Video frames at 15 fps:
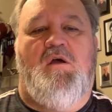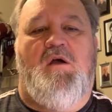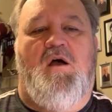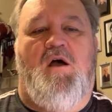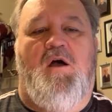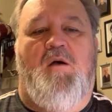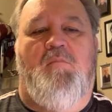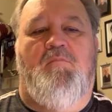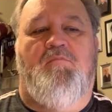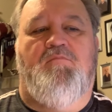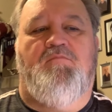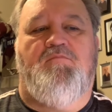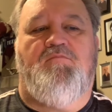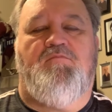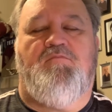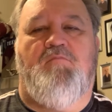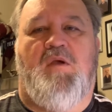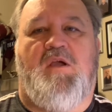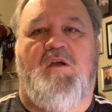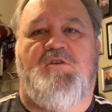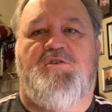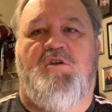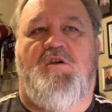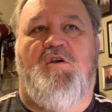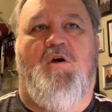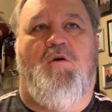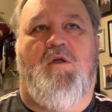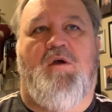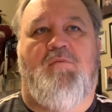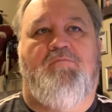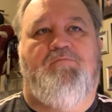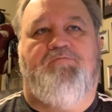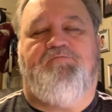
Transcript: um, because you can go to,